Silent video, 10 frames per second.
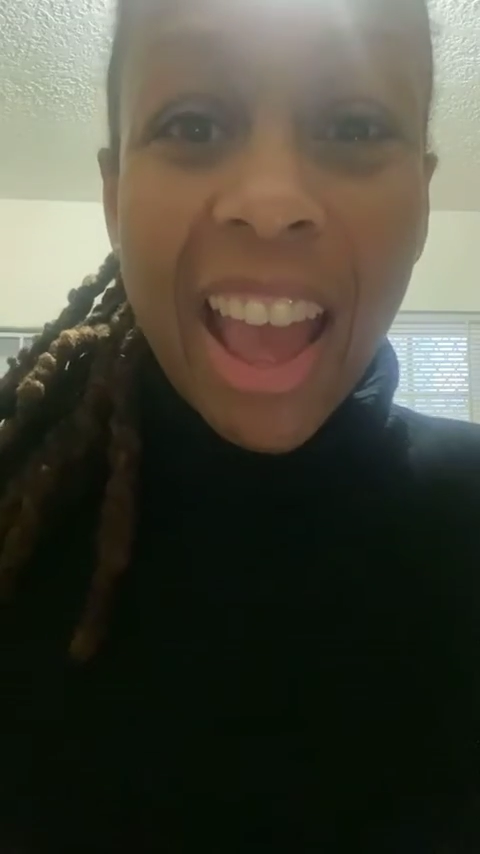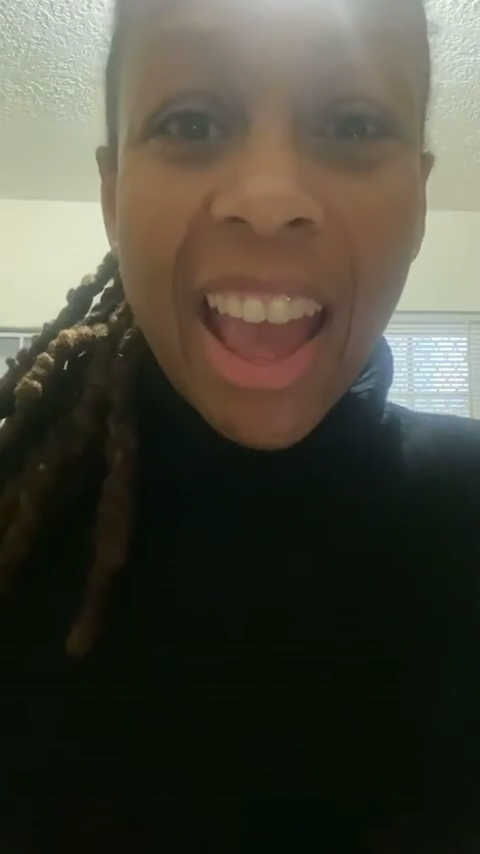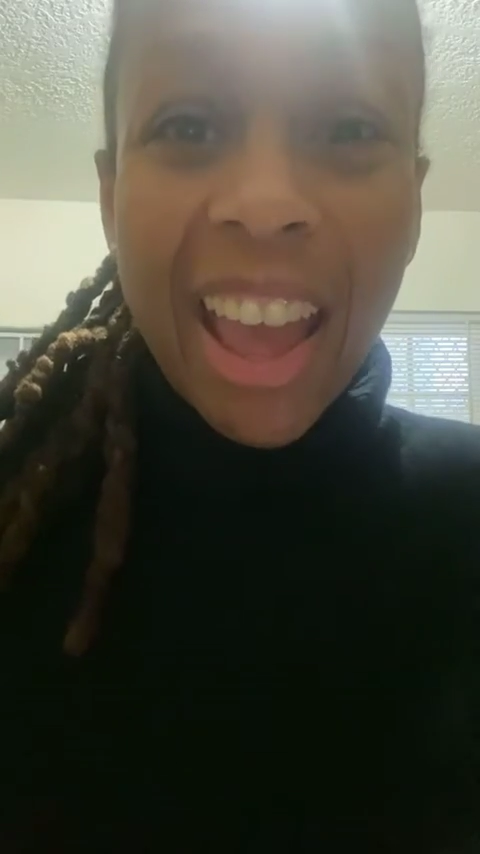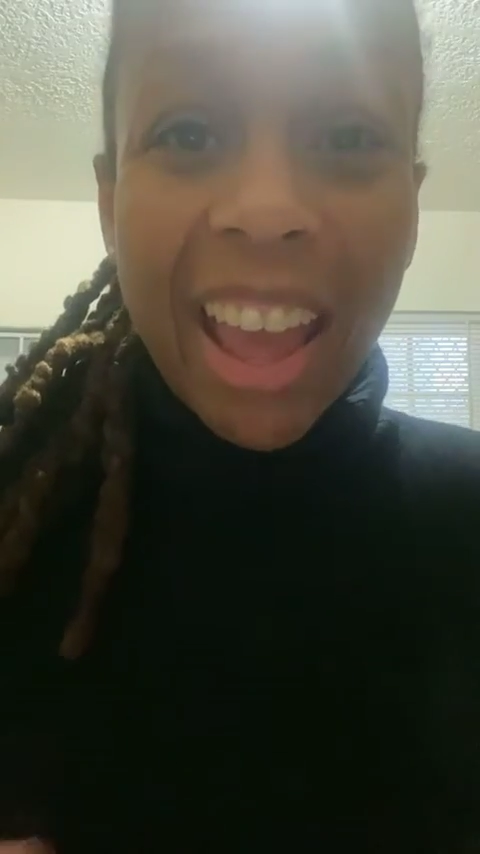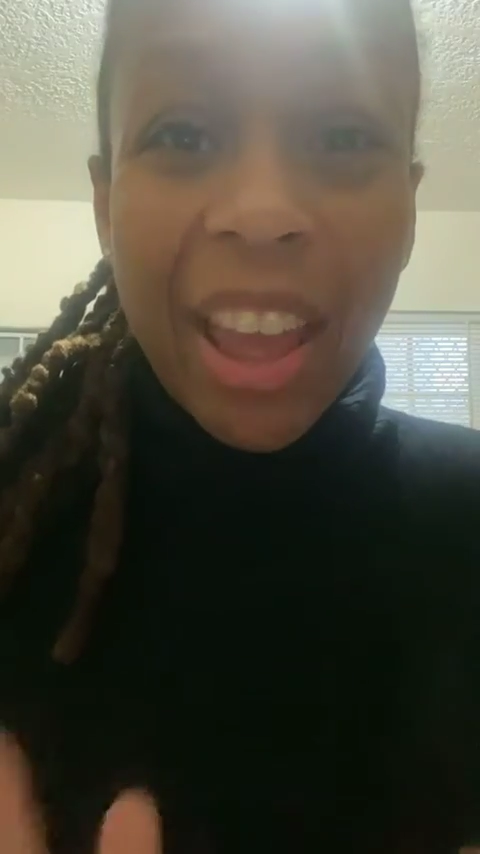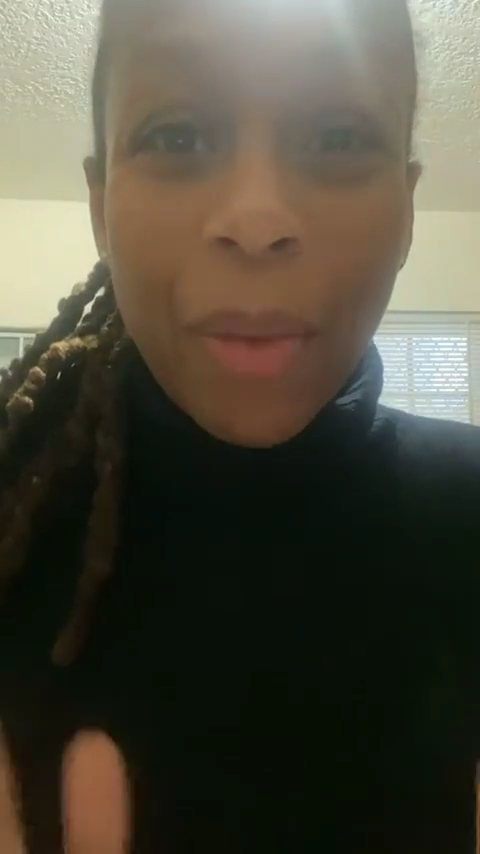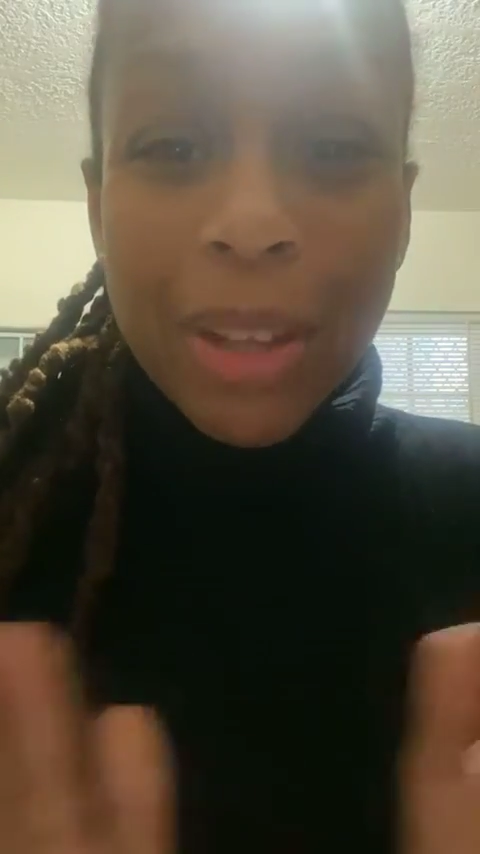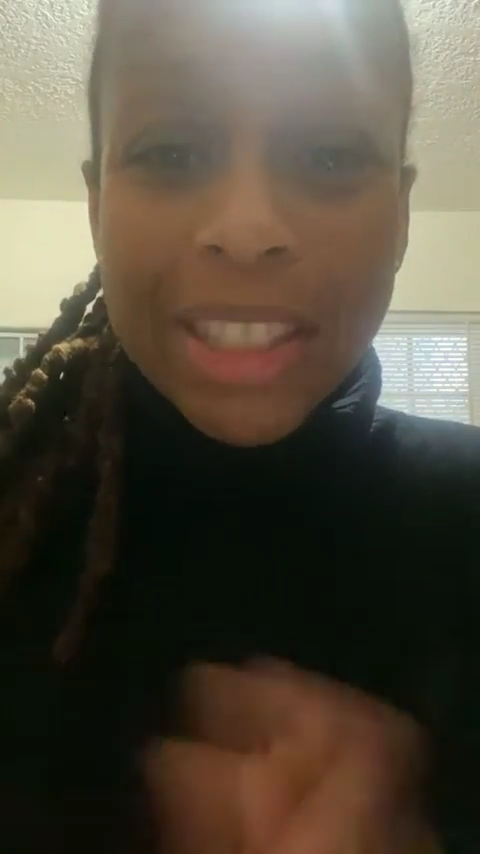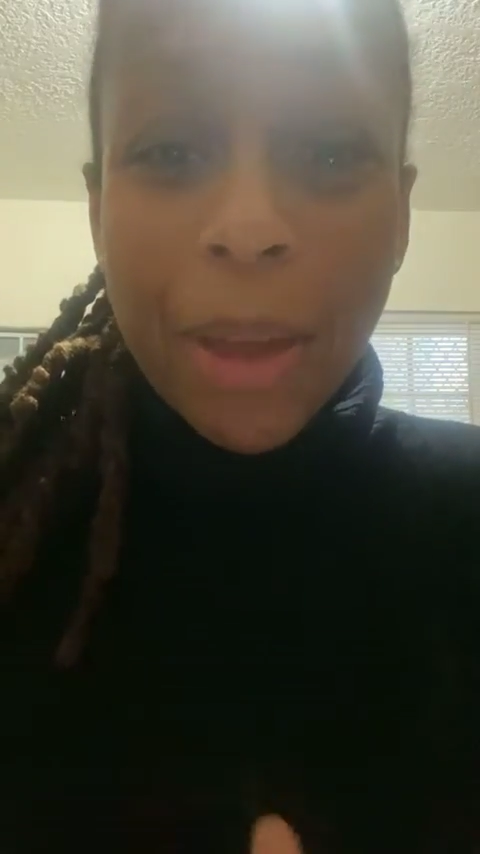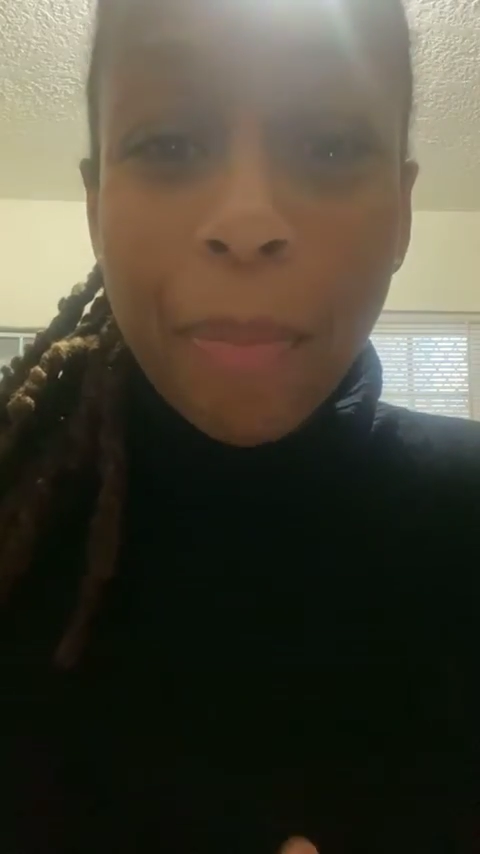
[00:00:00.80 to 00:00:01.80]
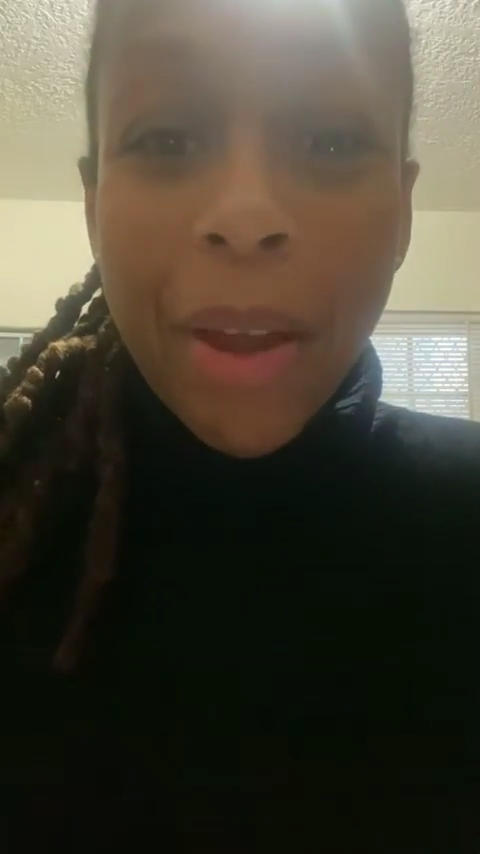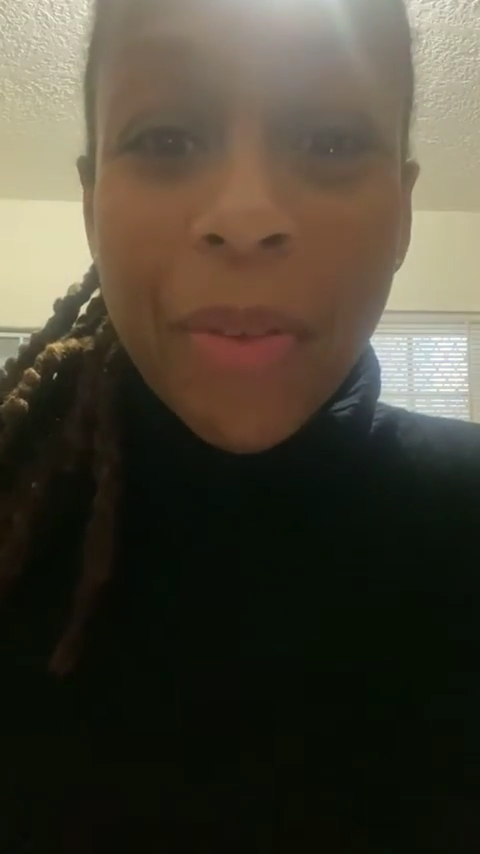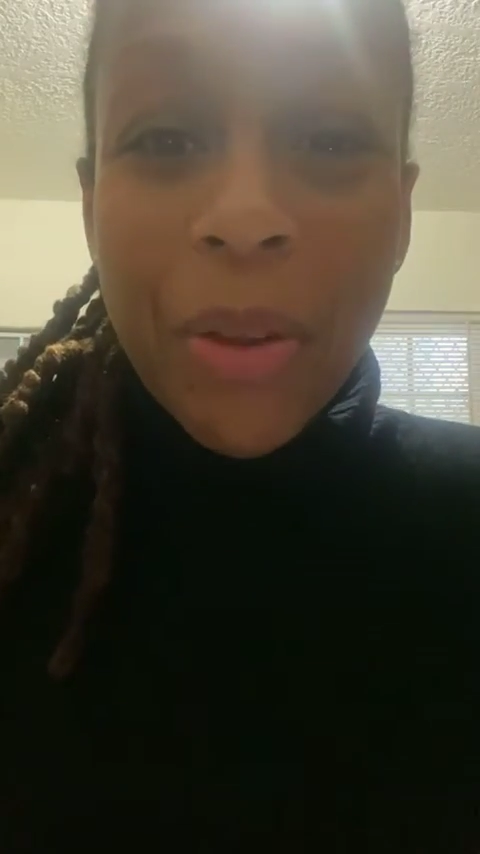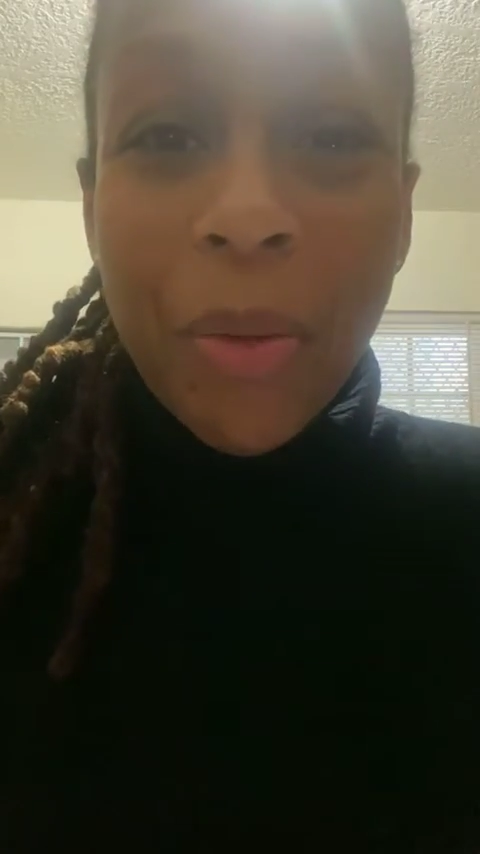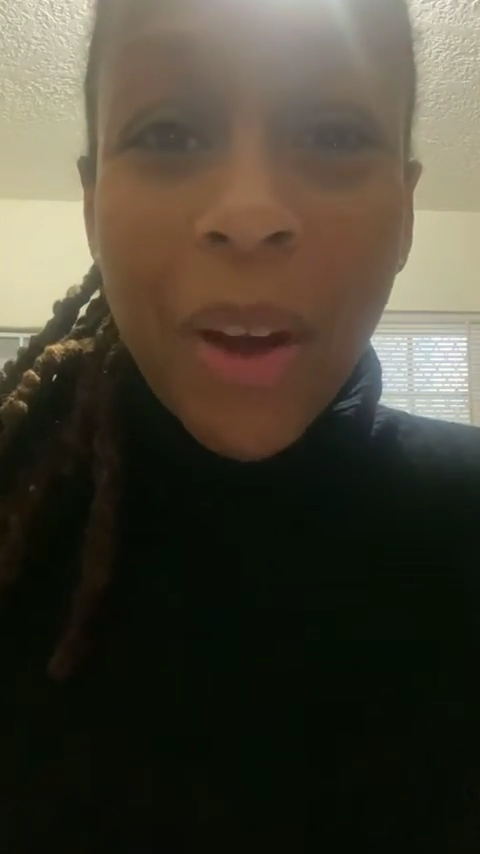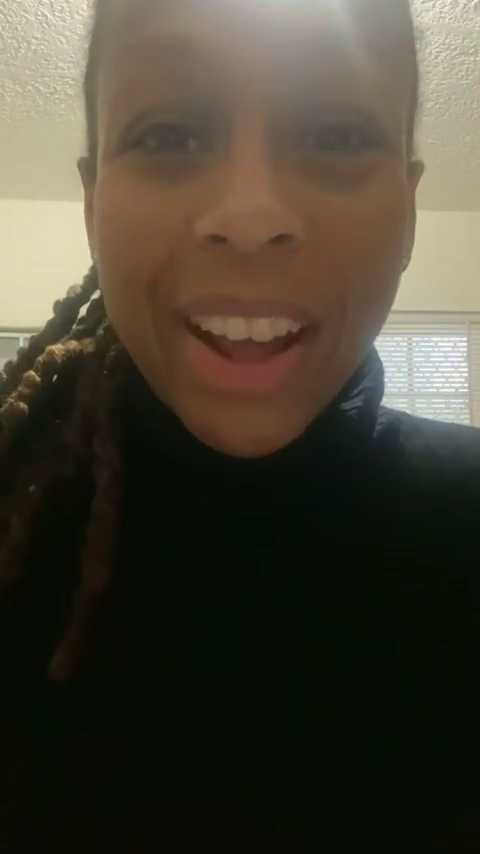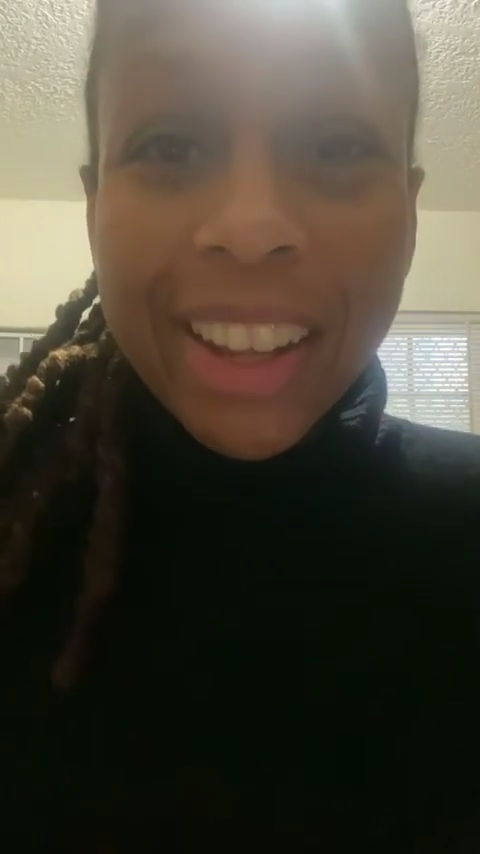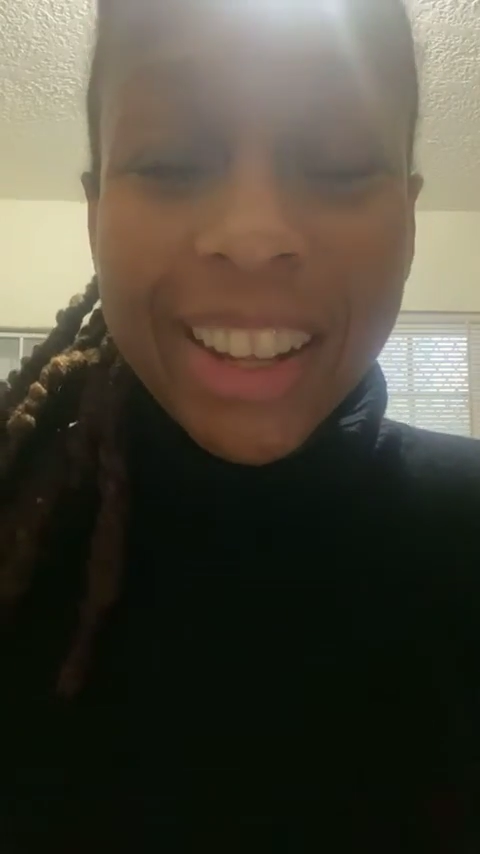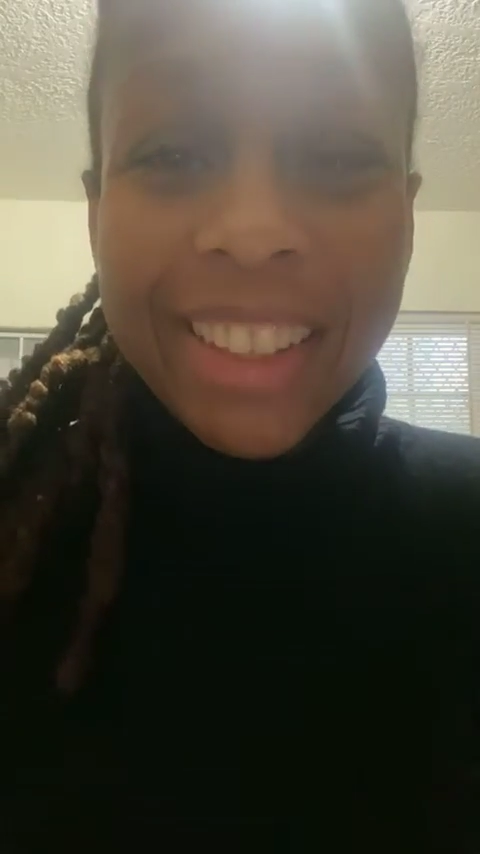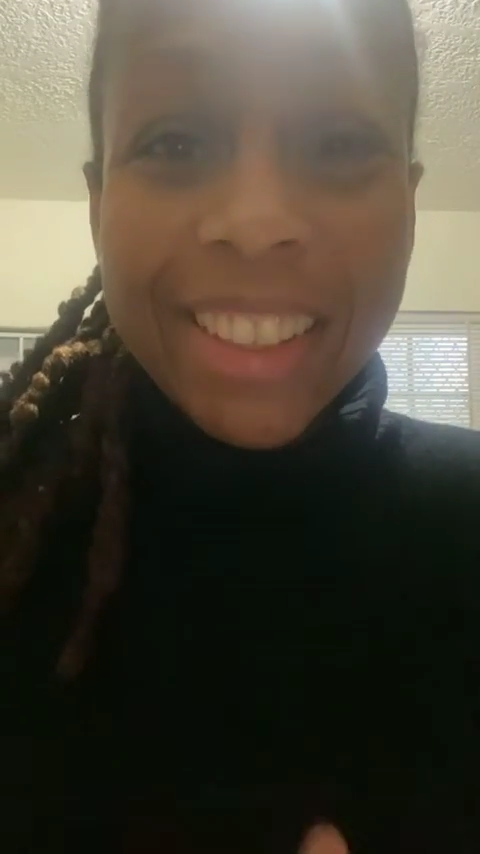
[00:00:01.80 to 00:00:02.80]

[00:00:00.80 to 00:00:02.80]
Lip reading: Hey, what's up, everyone?